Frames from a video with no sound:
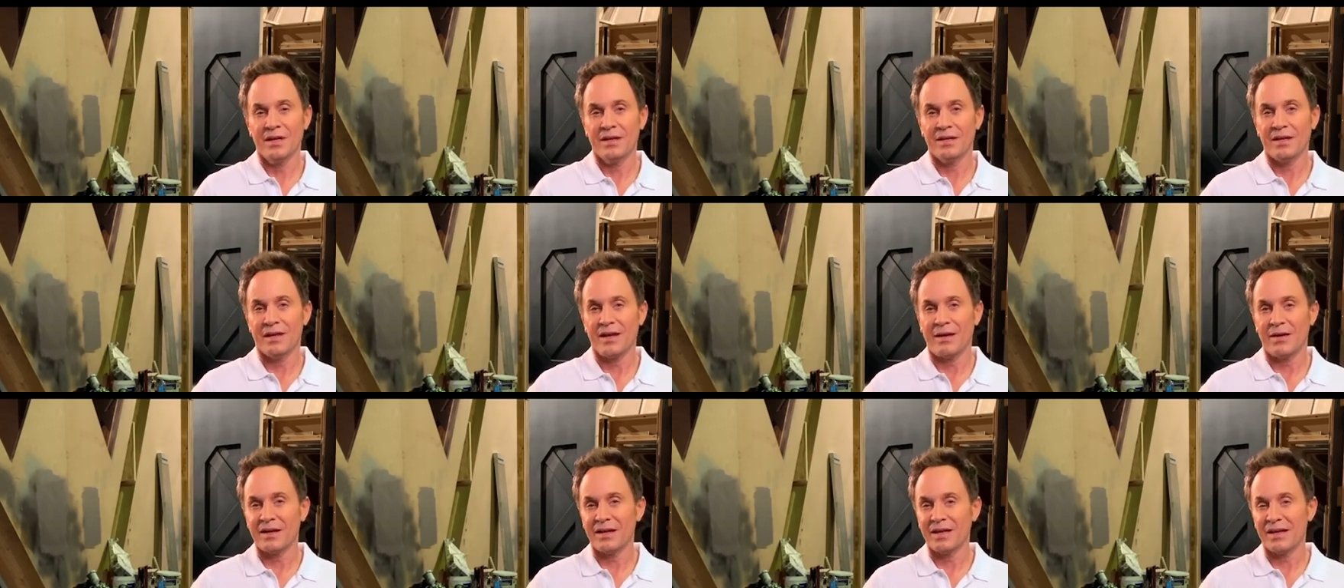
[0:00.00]

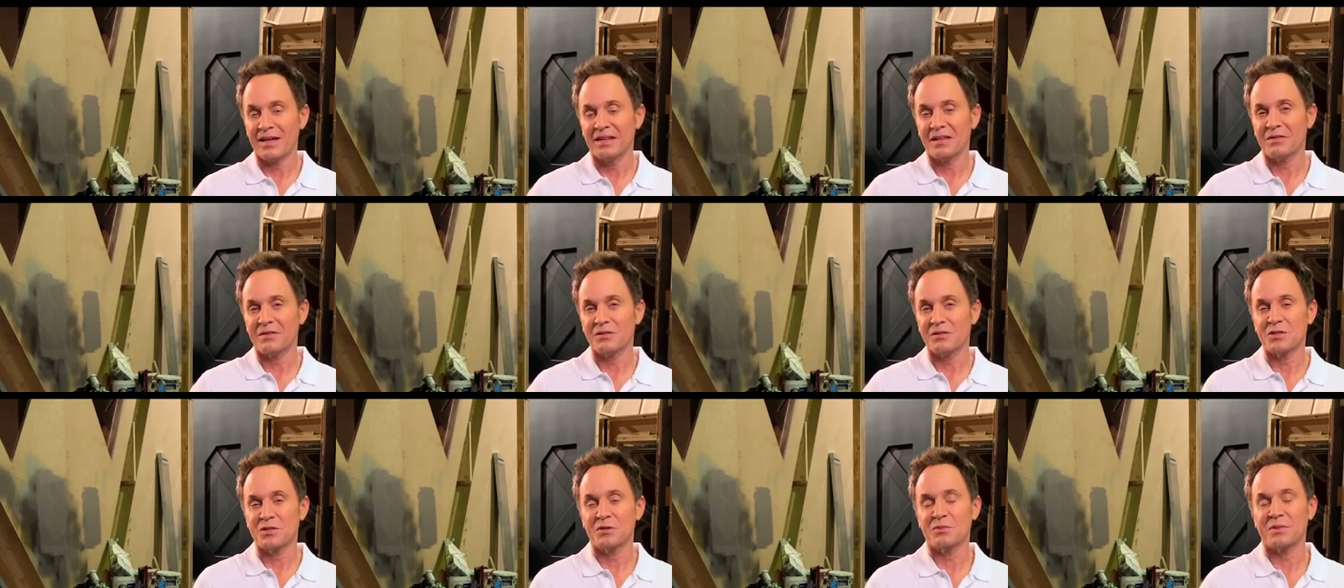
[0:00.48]
Now, I can't
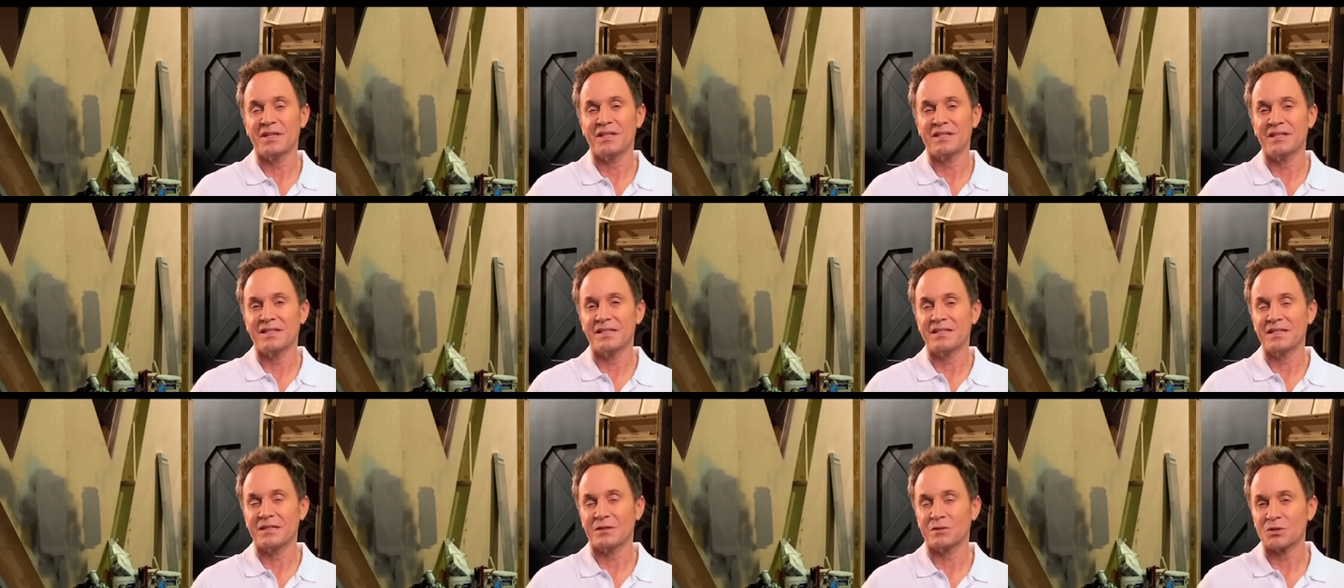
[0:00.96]
give you too many
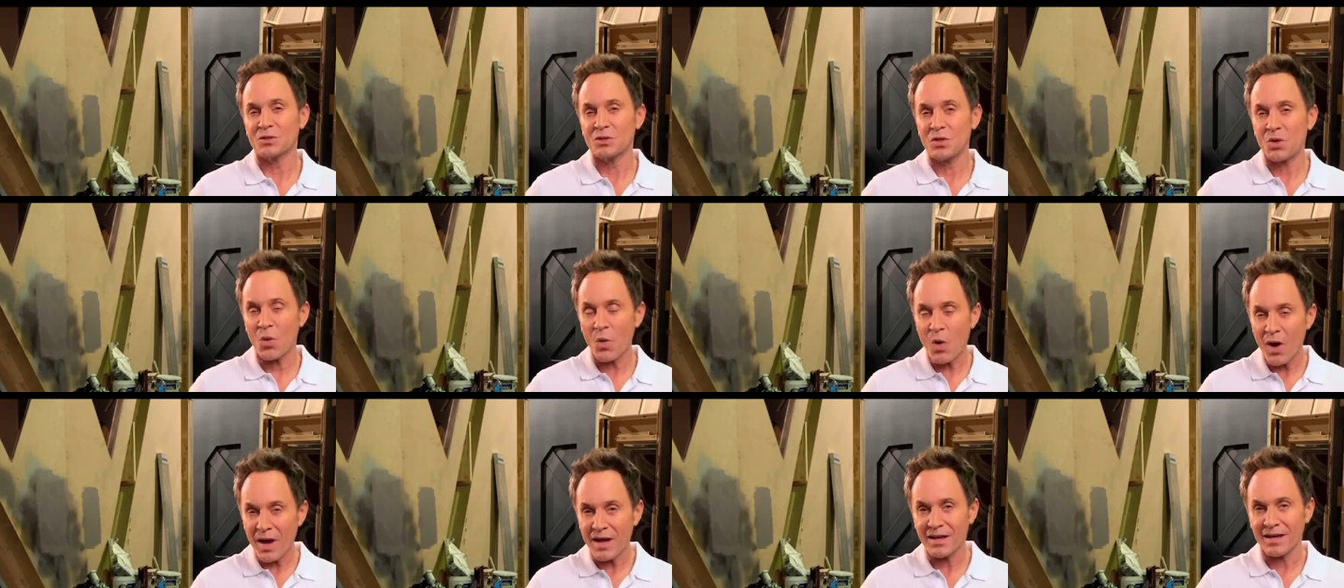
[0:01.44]
details
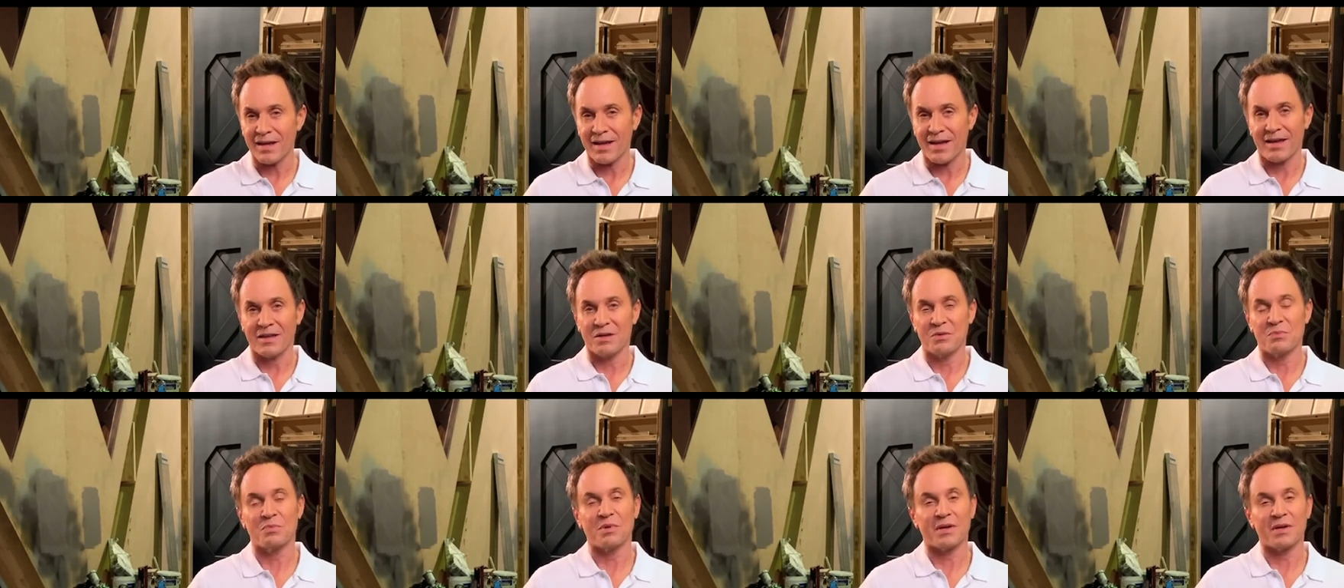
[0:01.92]
quite yet,